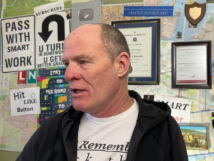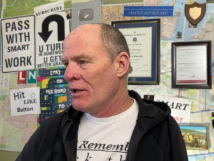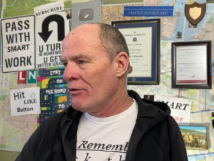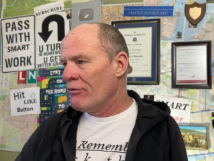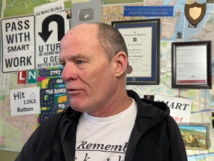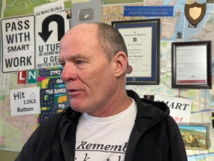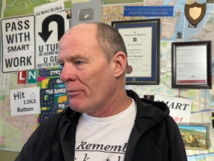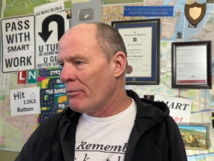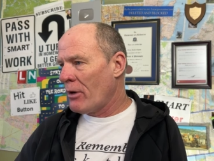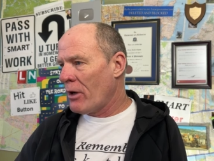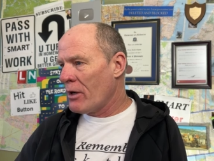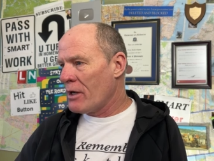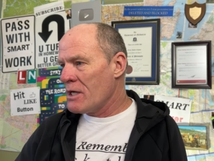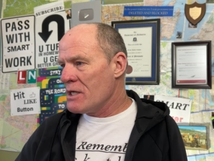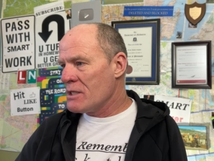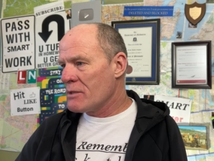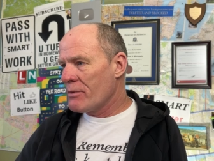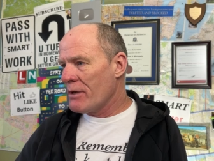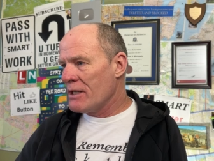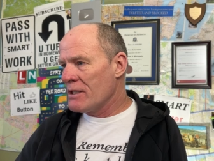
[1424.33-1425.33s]
from parking
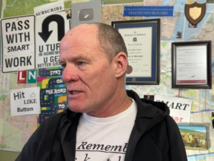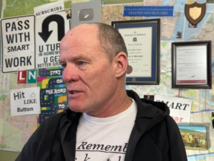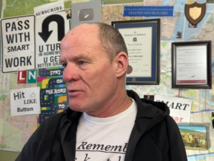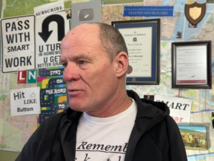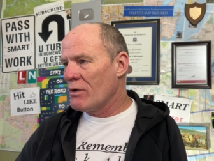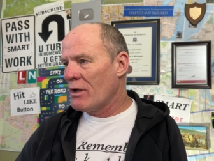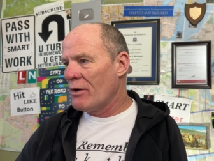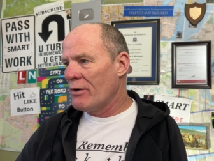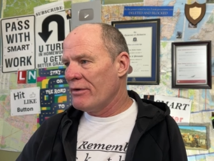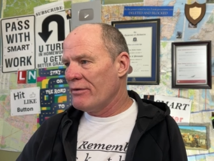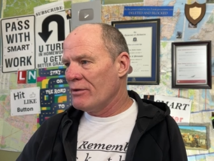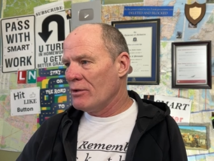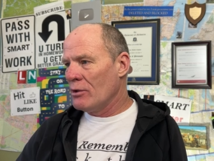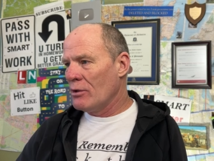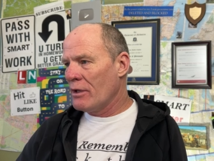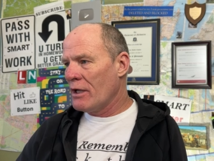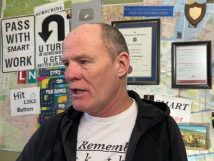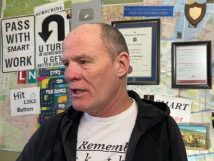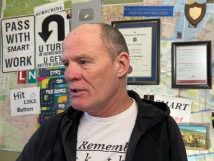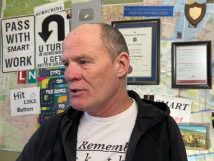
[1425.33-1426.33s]
spaces without even
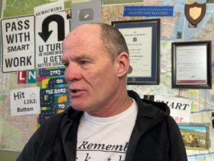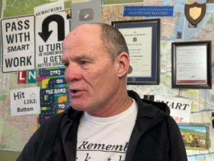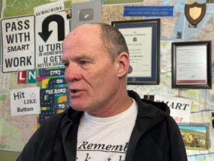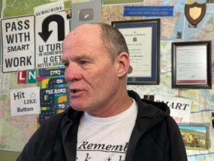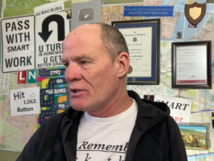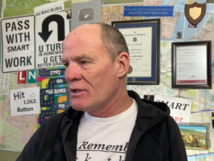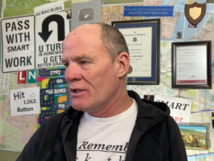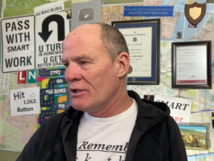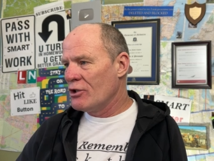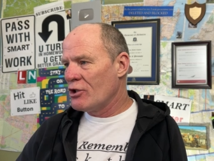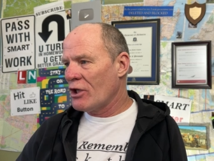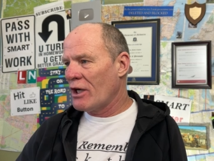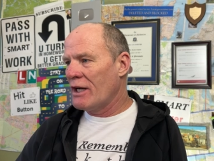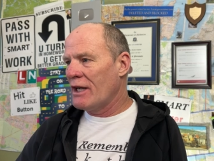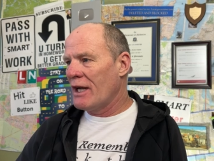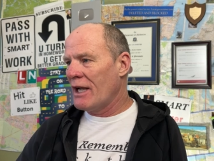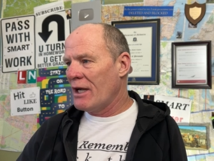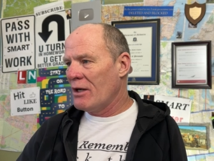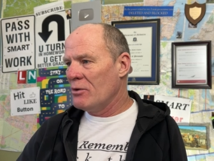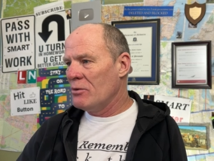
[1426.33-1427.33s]
looking, just
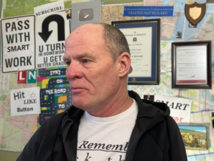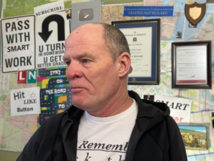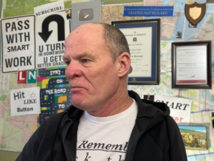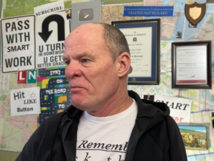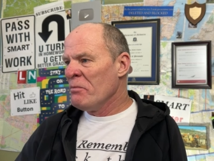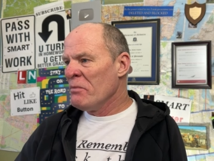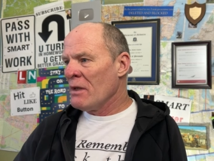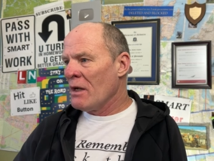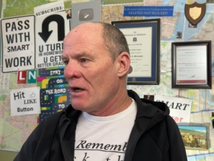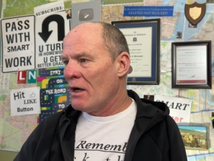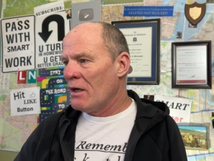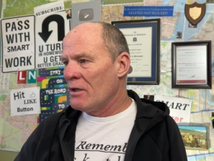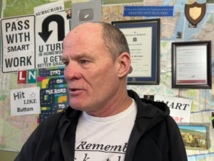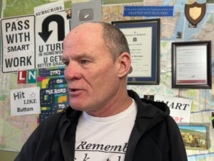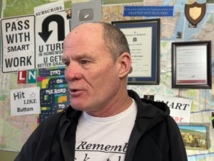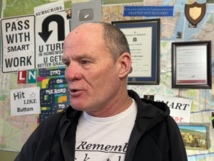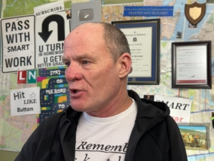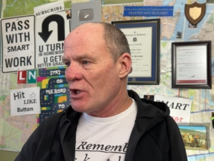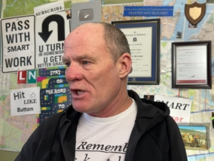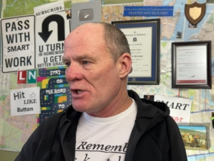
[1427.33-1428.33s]
jutting out, also
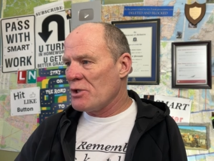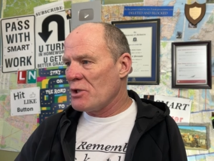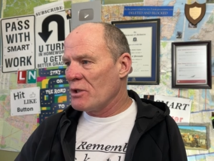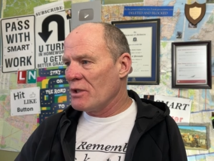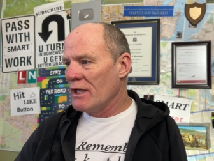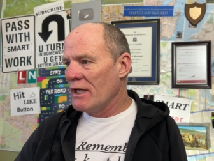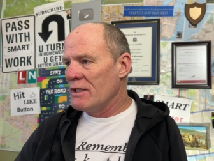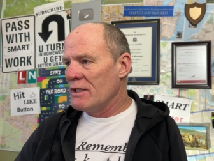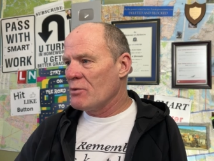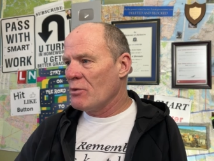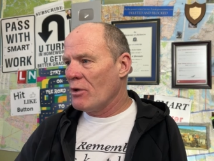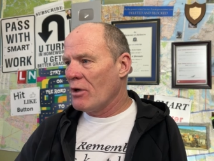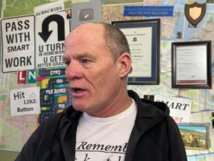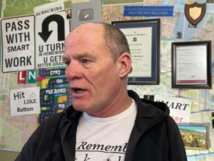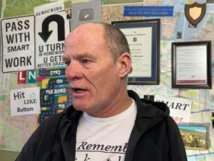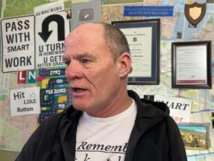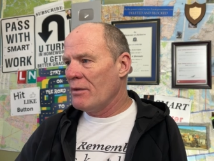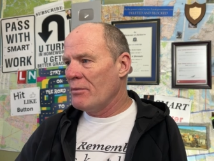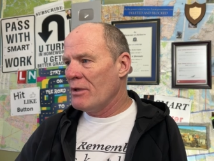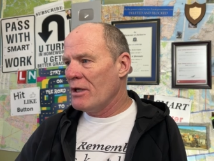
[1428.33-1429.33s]
changing lanes while
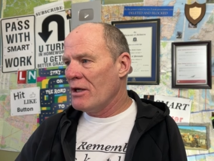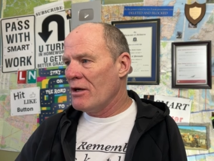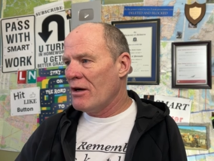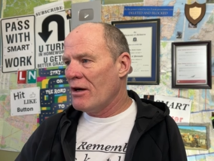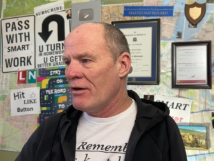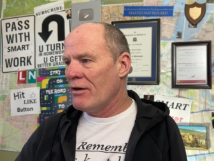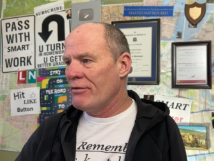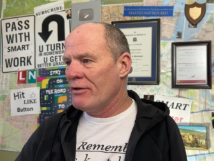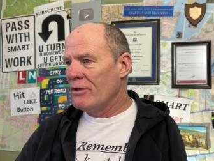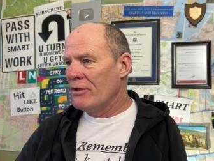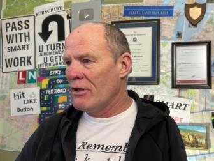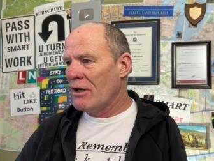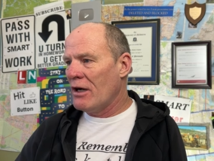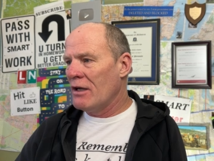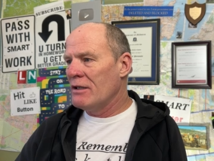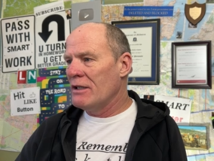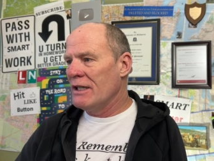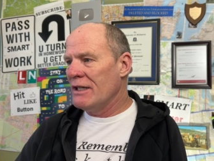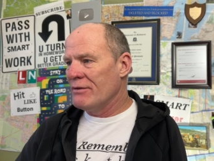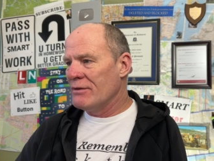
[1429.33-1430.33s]
cutting me off and
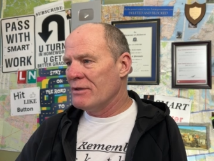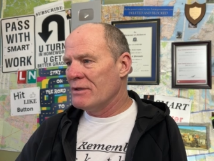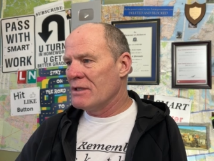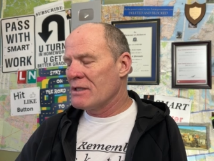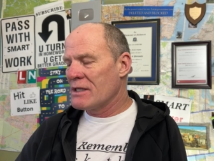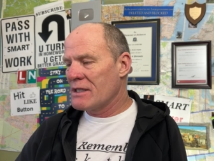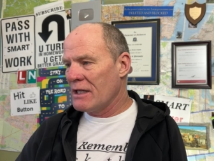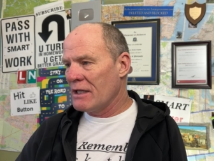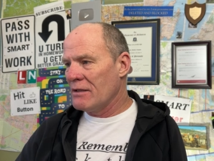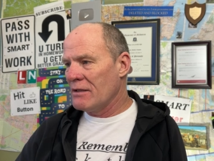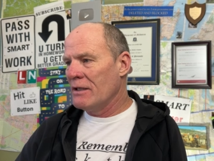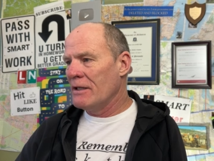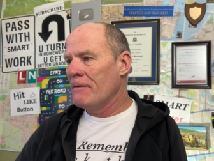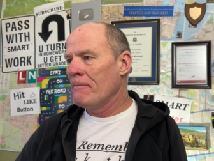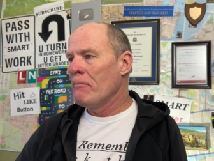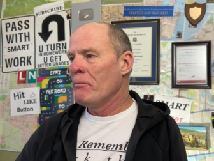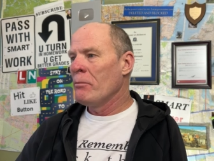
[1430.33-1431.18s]
not even signaling.